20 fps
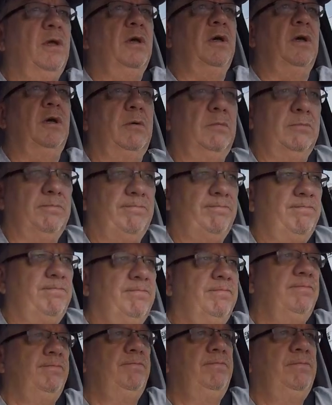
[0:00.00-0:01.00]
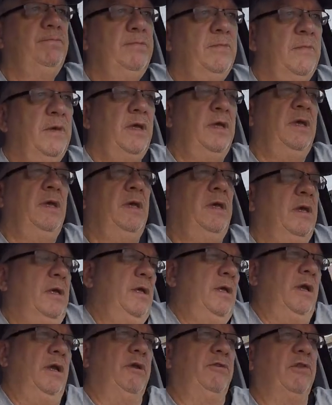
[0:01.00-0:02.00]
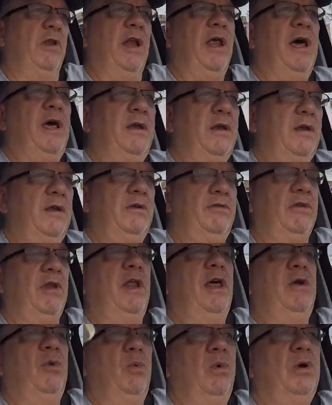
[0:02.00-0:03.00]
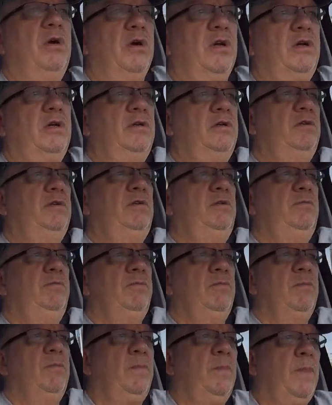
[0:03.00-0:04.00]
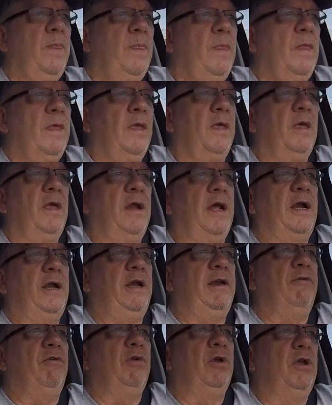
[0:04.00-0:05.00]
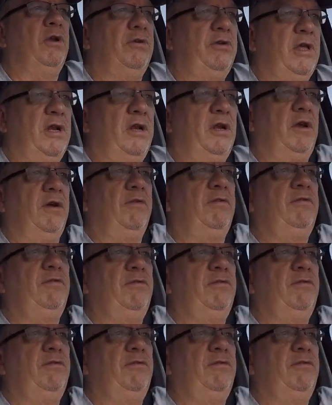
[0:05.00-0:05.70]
um, and it's a lot. It's a lot of work. And I never intended